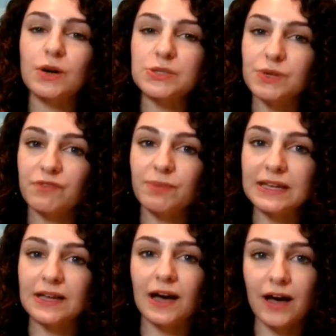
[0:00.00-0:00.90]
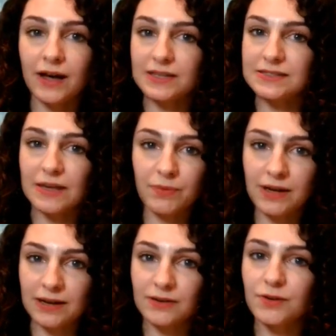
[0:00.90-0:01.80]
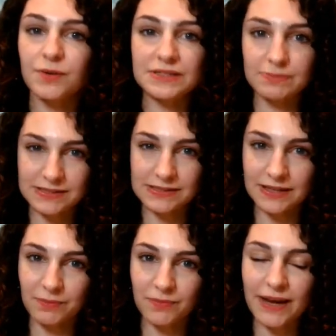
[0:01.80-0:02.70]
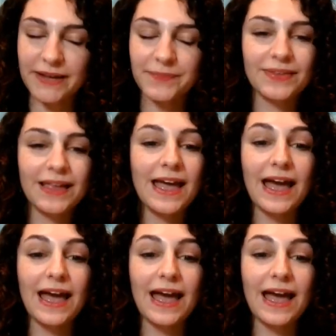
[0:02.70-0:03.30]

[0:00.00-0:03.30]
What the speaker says: which would have been someone who is Muslim, right?